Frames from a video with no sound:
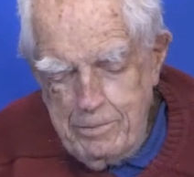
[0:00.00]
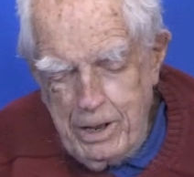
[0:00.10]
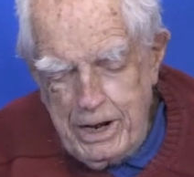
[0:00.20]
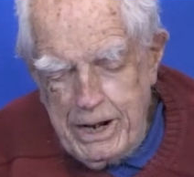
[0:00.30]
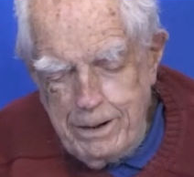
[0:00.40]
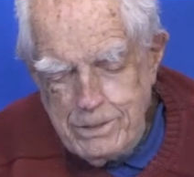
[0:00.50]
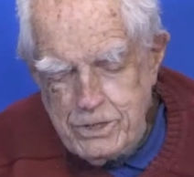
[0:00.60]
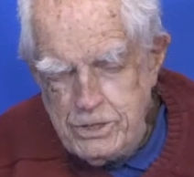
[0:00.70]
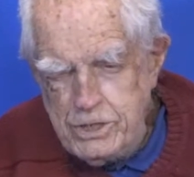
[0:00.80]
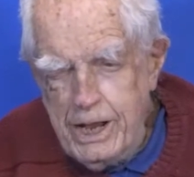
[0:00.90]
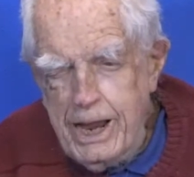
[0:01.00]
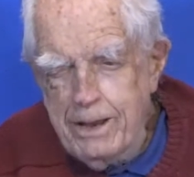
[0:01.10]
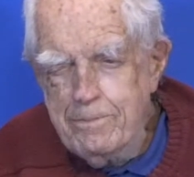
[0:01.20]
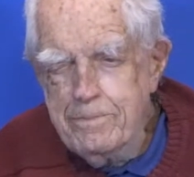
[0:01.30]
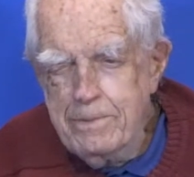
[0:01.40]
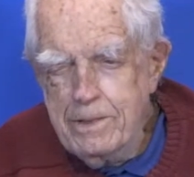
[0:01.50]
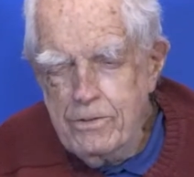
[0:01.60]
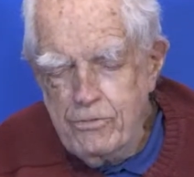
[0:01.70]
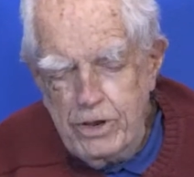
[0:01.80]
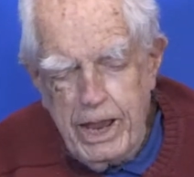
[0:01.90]
But on Armistice Day,
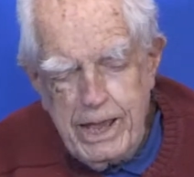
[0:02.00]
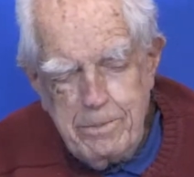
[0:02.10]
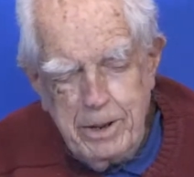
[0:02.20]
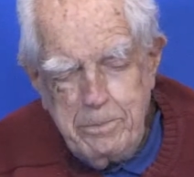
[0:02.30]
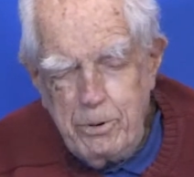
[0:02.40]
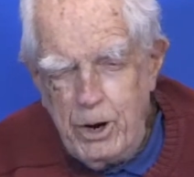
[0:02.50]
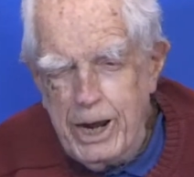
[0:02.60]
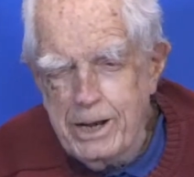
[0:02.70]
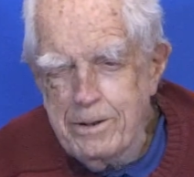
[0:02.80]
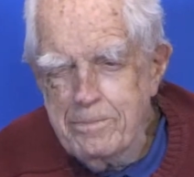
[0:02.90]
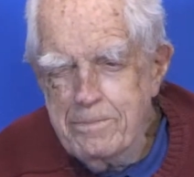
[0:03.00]
the city had a big parade,